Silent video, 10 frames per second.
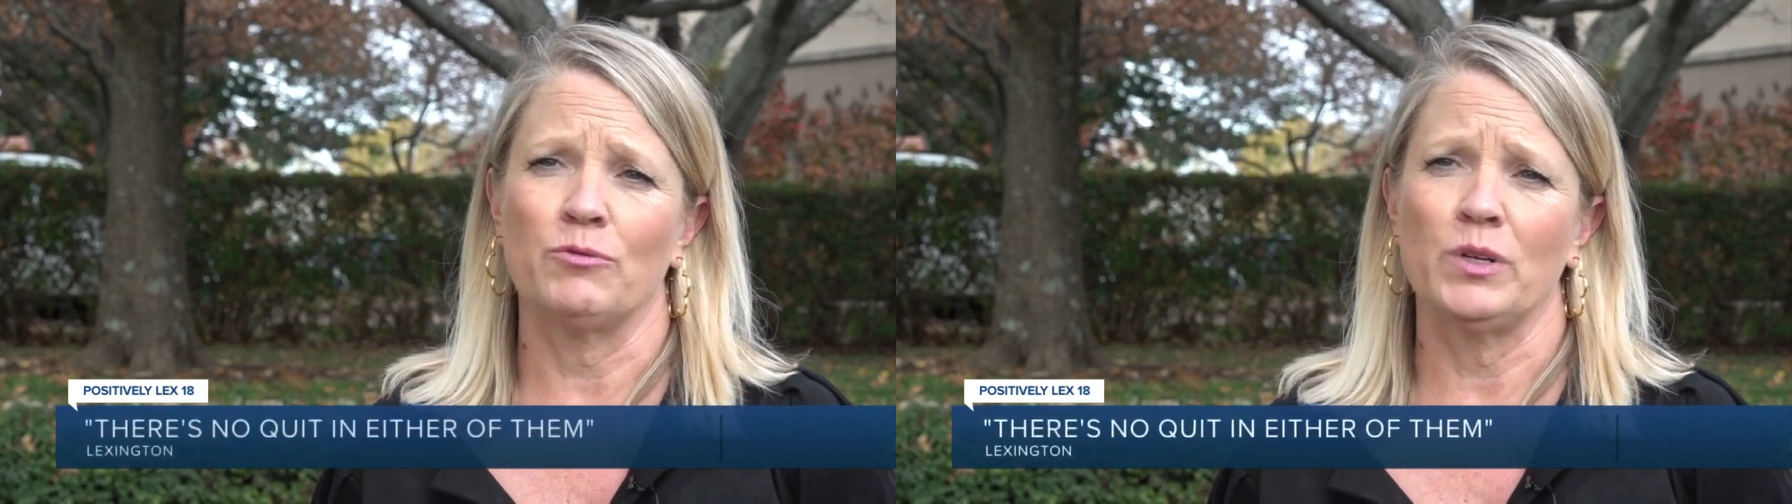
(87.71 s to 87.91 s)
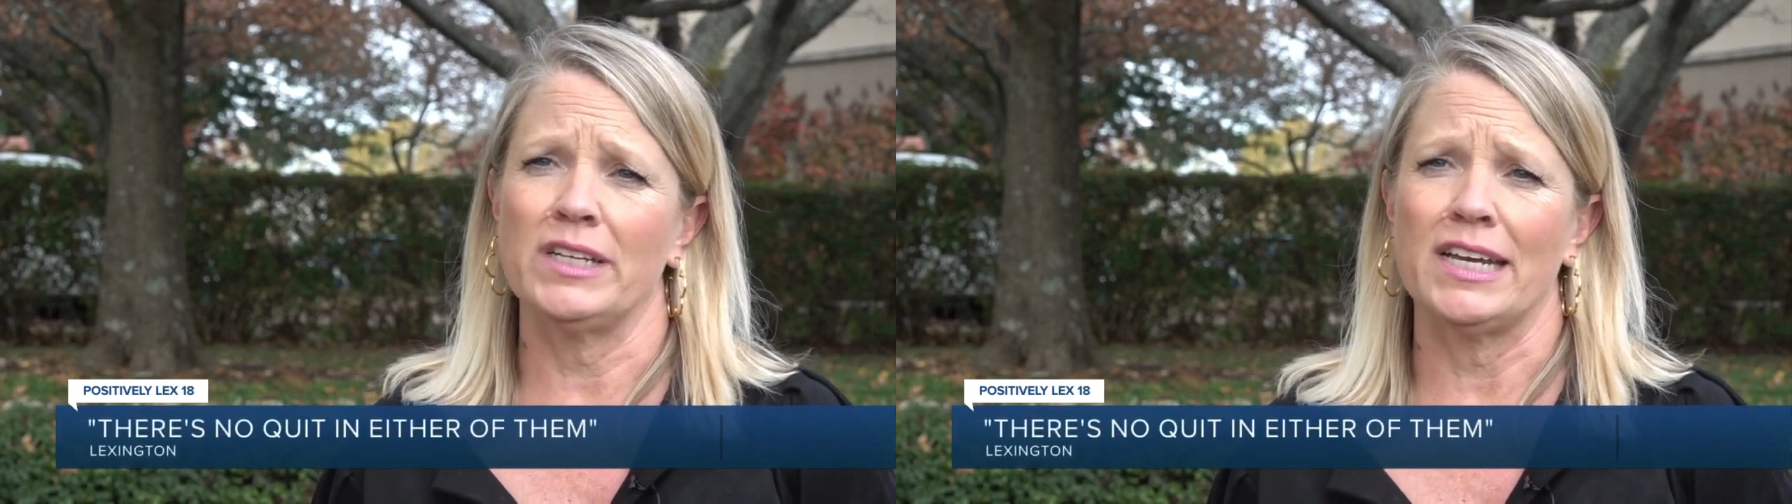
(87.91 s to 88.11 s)

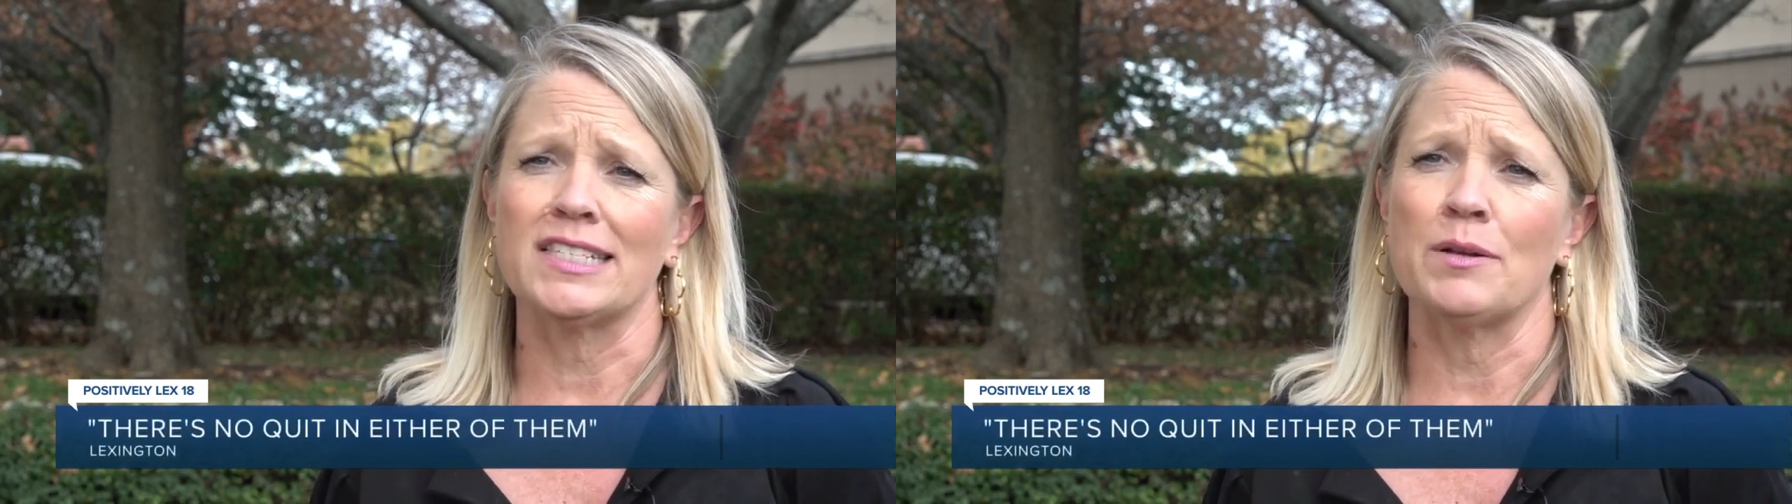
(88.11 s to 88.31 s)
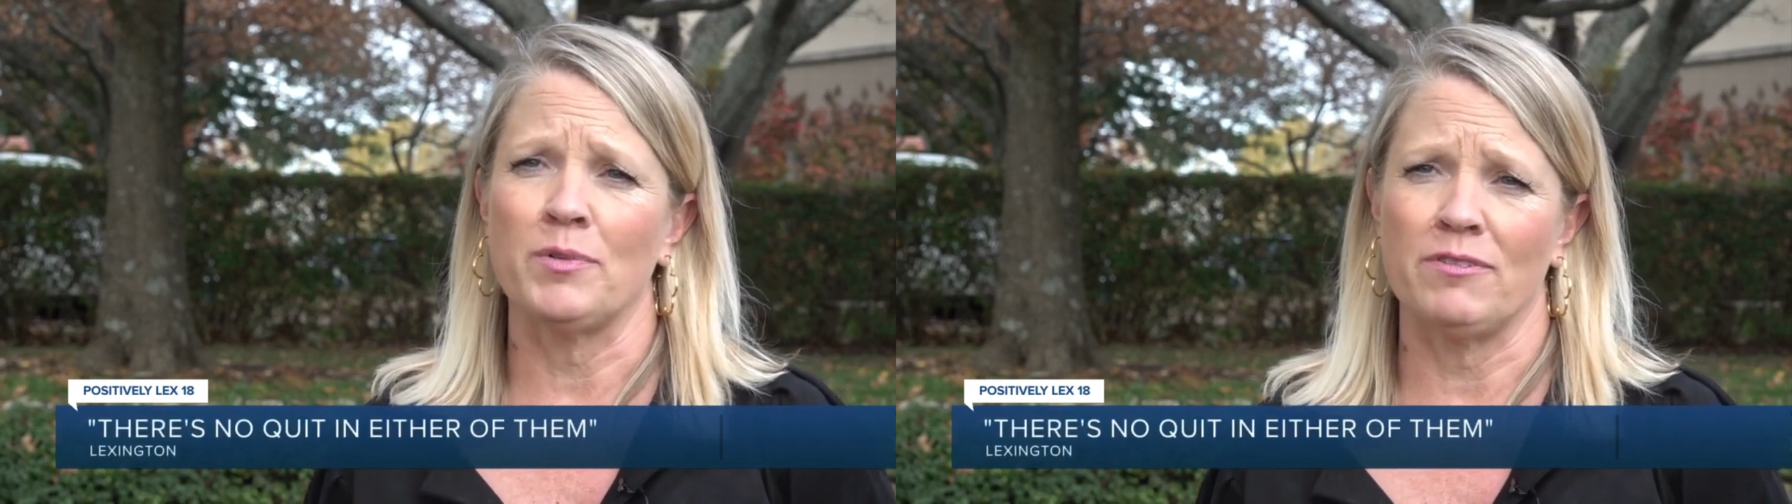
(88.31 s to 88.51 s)
really
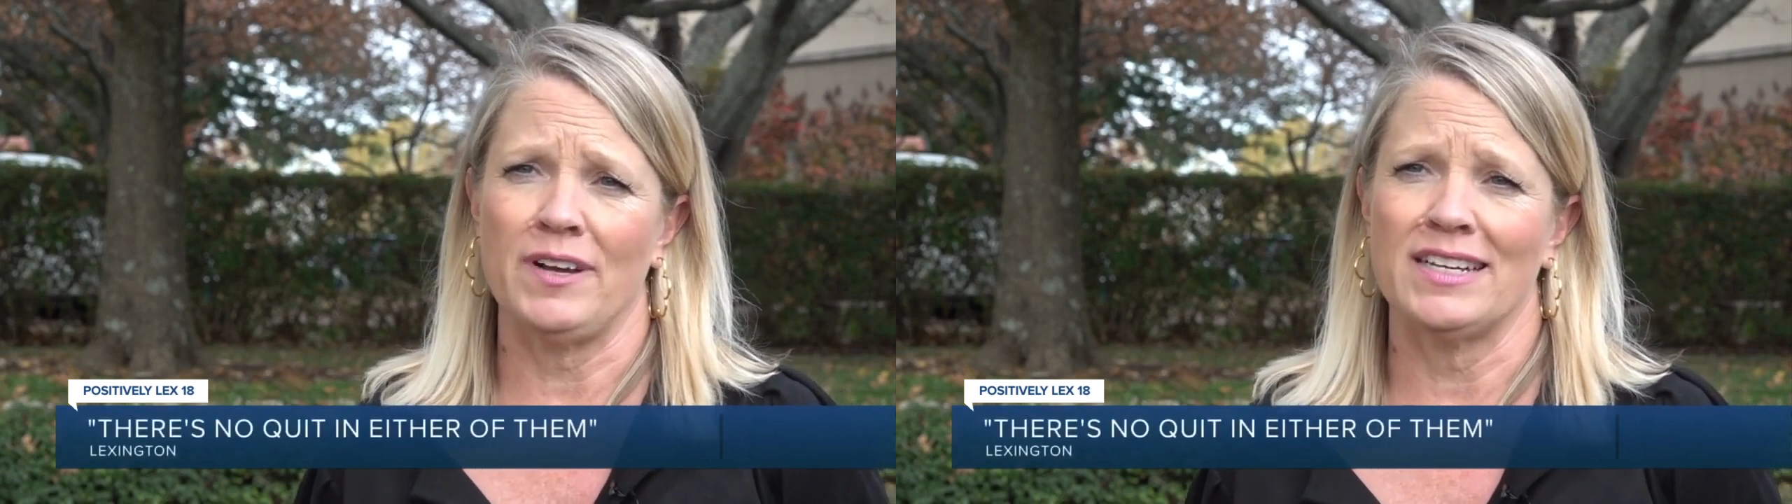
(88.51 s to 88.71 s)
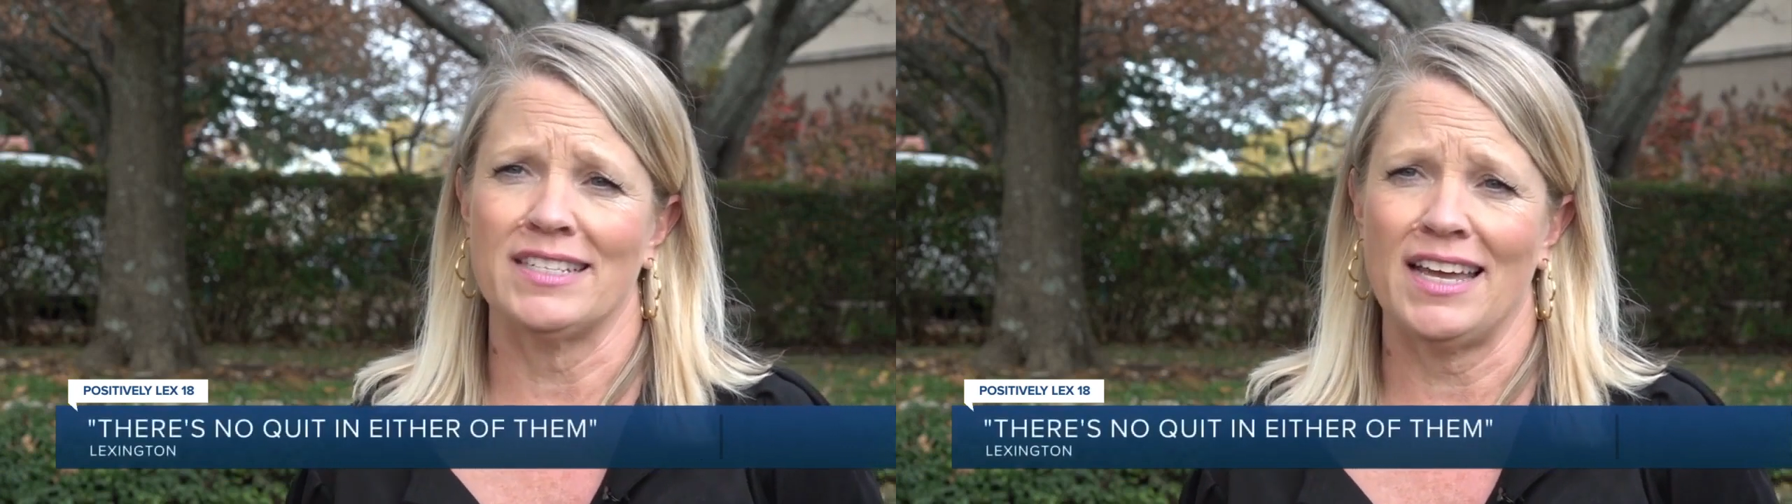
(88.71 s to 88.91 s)

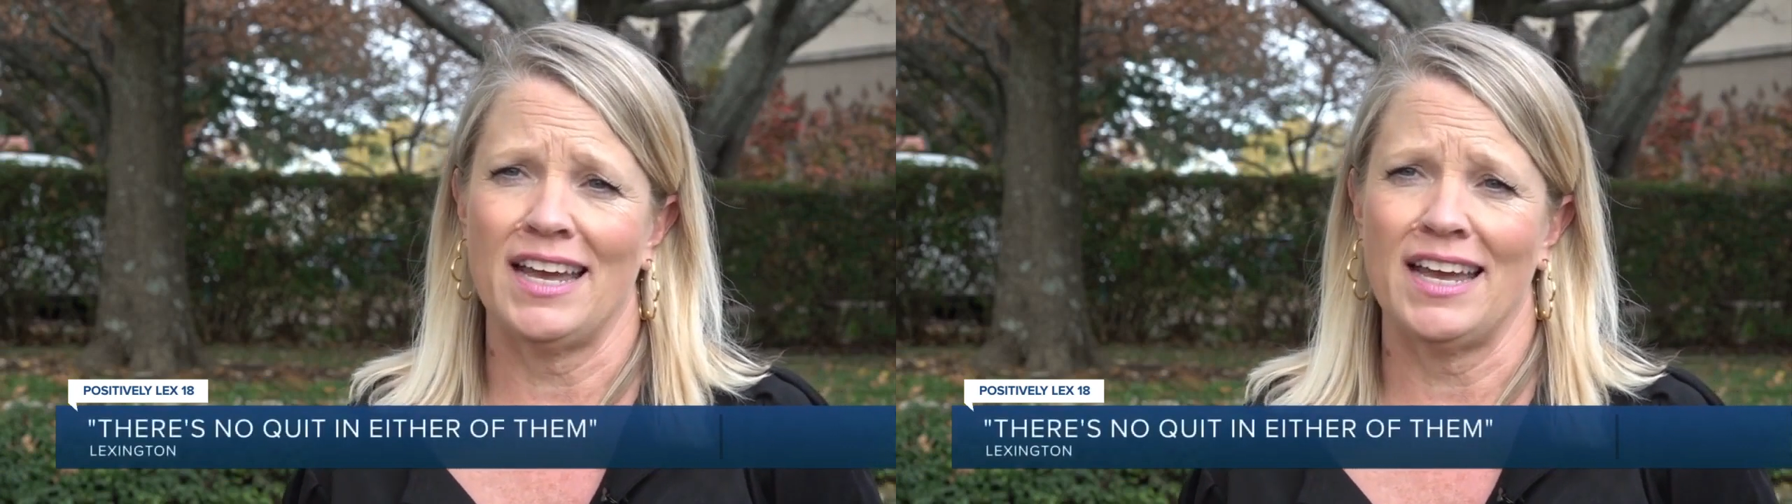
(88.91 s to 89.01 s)
exemplifies